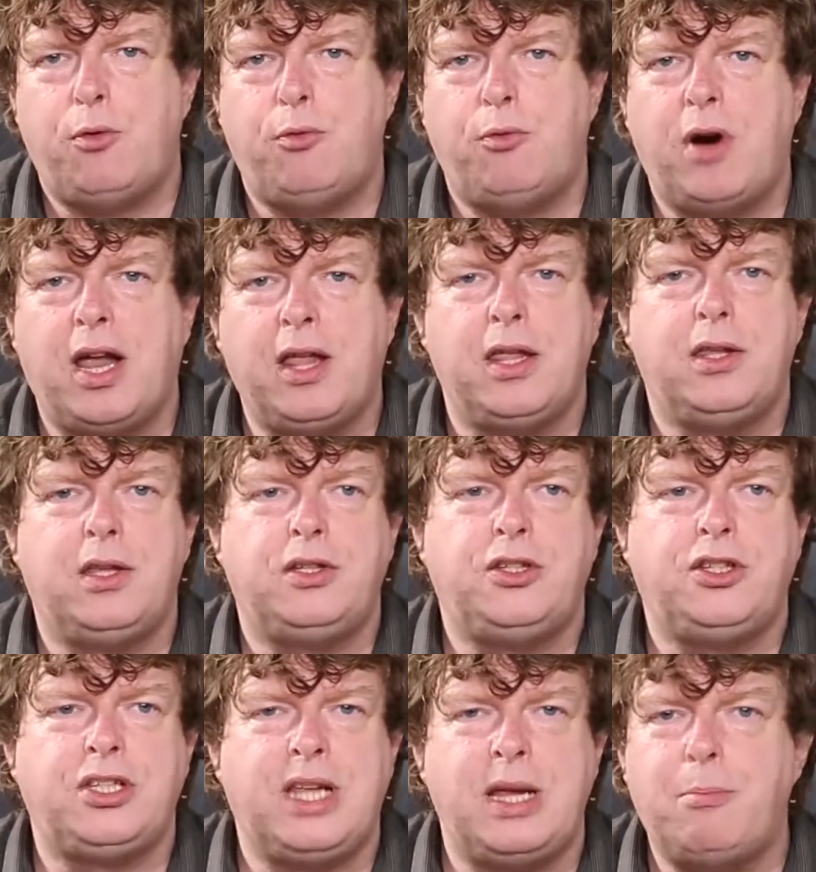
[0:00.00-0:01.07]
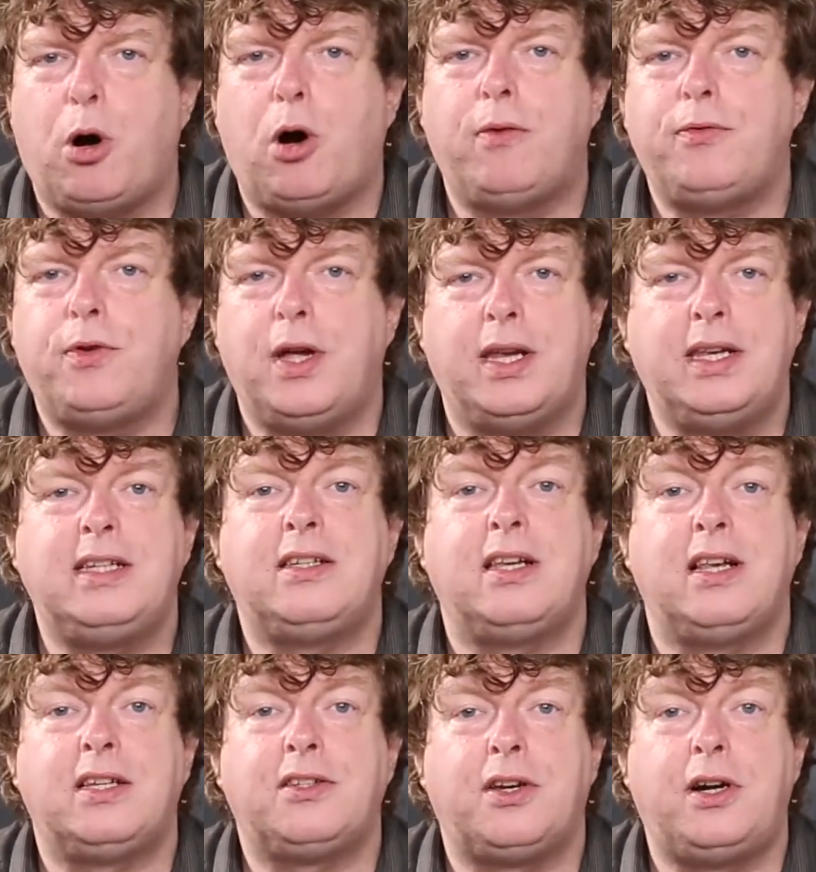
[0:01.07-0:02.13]
rather than steam off to any
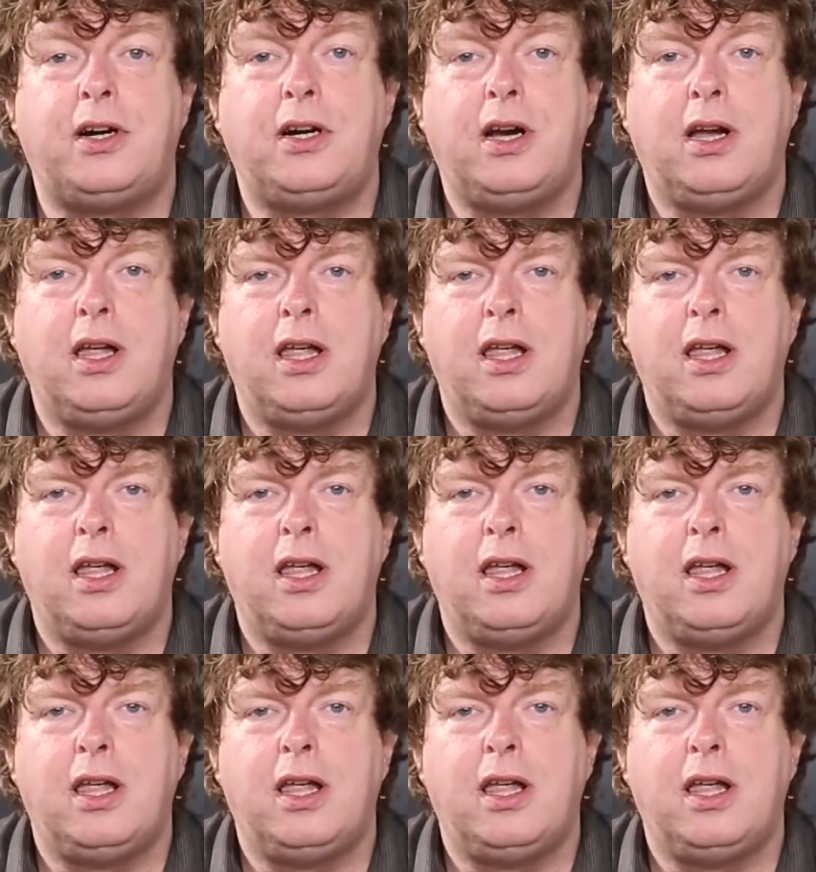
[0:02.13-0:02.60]
solicitor,